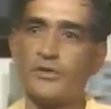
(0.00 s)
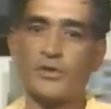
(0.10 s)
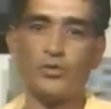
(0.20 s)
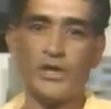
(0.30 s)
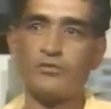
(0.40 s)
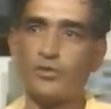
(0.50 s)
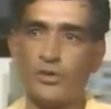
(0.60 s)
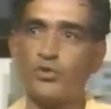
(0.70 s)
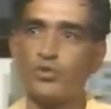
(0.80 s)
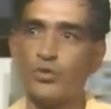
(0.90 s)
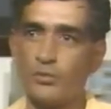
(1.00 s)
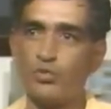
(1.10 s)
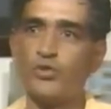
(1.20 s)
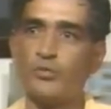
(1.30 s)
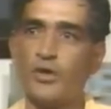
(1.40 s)
They said, we have to now show them
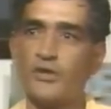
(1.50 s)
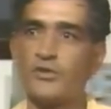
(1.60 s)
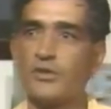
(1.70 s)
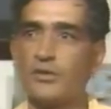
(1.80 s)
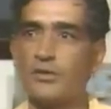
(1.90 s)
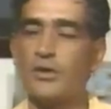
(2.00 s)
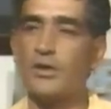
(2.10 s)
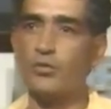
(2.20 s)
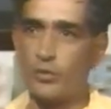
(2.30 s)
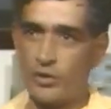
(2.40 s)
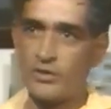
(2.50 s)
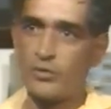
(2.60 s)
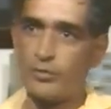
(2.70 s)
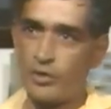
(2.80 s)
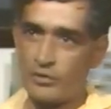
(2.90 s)
who is boss, and we want
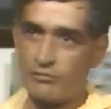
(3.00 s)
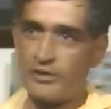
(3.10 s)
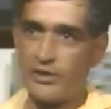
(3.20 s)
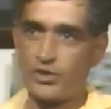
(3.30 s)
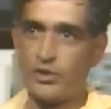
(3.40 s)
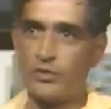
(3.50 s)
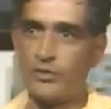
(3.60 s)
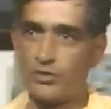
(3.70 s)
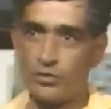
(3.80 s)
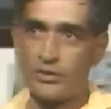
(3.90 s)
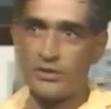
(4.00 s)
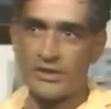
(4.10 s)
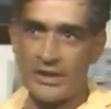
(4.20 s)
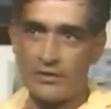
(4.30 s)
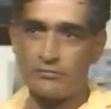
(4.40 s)
our pound of flesh now, and so on.
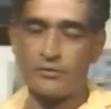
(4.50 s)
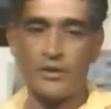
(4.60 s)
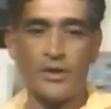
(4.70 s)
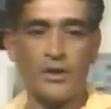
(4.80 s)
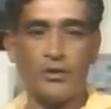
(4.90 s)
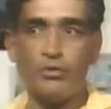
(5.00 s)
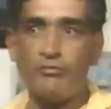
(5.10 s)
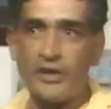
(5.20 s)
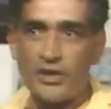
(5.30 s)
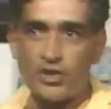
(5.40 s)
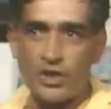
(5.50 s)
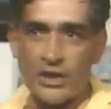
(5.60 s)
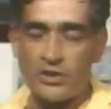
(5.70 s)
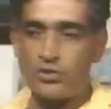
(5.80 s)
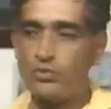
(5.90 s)
This kind of revenge
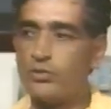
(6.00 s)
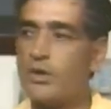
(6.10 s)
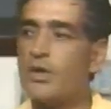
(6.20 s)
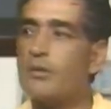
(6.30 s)
attitude.